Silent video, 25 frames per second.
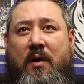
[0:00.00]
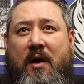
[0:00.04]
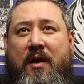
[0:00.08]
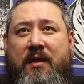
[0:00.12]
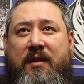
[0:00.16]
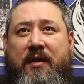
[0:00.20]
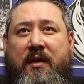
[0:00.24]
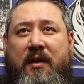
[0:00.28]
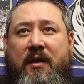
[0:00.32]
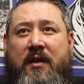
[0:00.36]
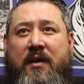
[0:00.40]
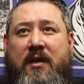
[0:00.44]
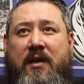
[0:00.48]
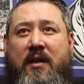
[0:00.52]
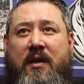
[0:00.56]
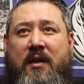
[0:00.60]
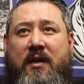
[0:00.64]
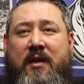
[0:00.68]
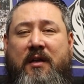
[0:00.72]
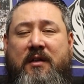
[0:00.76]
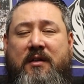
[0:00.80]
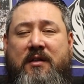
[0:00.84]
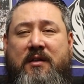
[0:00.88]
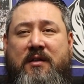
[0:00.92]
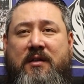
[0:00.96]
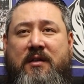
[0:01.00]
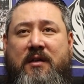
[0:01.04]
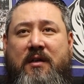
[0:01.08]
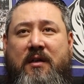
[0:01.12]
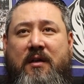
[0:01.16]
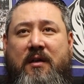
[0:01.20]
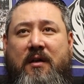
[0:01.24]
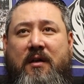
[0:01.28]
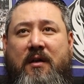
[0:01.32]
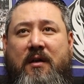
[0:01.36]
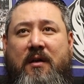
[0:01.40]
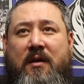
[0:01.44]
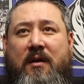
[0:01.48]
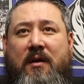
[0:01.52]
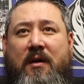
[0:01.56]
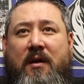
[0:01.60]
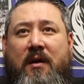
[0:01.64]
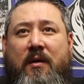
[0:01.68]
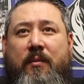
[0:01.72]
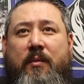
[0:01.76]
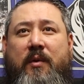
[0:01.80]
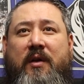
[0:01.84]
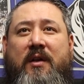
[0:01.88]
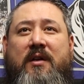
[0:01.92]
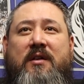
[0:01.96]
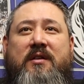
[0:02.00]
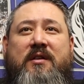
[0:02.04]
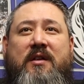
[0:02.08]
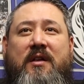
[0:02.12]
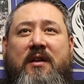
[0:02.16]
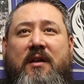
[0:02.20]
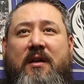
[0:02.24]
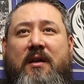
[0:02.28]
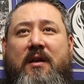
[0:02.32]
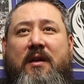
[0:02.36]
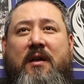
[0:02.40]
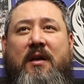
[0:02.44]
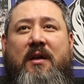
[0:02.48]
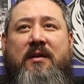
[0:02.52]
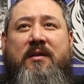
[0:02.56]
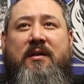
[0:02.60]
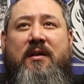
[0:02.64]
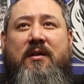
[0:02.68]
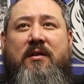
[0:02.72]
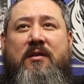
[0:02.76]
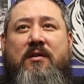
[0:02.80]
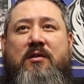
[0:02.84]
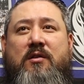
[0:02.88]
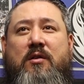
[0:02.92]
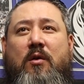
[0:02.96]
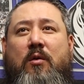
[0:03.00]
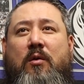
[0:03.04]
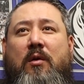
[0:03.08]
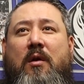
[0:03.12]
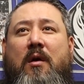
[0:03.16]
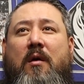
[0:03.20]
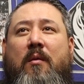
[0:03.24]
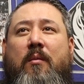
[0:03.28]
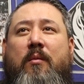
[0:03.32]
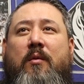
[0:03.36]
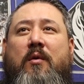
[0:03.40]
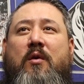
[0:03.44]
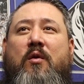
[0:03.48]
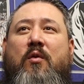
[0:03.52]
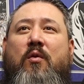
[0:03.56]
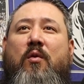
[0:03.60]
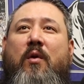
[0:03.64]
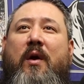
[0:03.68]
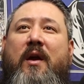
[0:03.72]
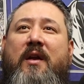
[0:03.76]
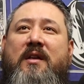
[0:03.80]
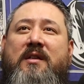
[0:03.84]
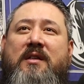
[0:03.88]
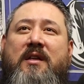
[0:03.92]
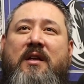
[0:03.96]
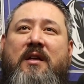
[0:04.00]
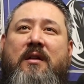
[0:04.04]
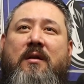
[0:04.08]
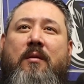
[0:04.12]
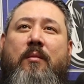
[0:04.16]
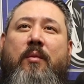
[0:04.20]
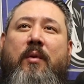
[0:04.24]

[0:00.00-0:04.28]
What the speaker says: I think he gets, because he hasn't showed up crazy in the